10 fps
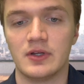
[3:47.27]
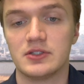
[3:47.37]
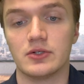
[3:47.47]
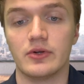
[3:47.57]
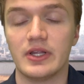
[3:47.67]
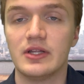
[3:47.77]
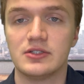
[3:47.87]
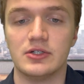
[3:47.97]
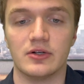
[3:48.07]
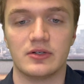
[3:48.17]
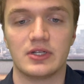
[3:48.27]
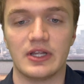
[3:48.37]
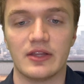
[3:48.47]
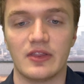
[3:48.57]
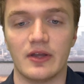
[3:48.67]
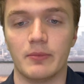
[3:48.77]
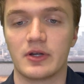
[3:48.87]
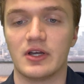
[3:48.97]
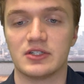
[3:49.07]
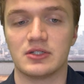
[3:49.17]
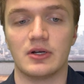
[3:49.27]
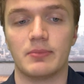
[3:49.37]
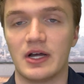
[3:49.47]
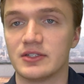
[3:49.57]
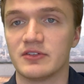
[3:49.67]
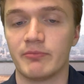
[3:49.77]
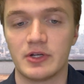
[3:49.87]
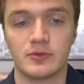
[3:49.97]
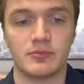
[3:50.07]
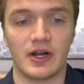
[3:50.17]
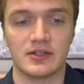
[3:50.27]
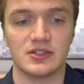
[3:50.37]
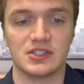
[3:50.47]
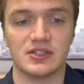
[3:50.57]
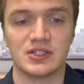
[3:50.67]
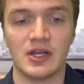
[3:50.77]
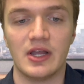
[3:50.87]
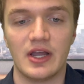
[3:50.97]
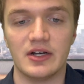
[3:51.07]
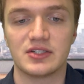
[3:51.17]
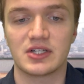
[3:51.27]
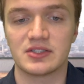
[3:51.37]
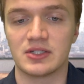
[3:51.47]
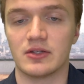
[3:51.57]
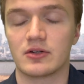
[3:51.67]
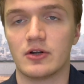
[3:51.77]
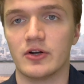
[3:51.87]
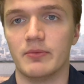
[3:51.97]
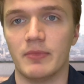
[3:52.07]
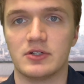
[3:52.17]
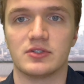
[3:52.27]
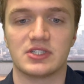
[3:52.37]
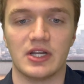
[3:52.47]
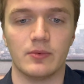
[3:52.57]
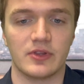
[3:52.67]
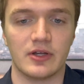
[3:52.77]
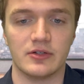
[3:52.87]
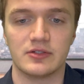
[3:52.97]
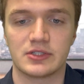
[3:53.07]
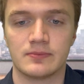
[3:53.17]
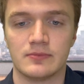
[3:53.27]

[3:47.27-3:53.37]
so it's easier to get them accustomed to positive mental practices and discussing their current mental state with others.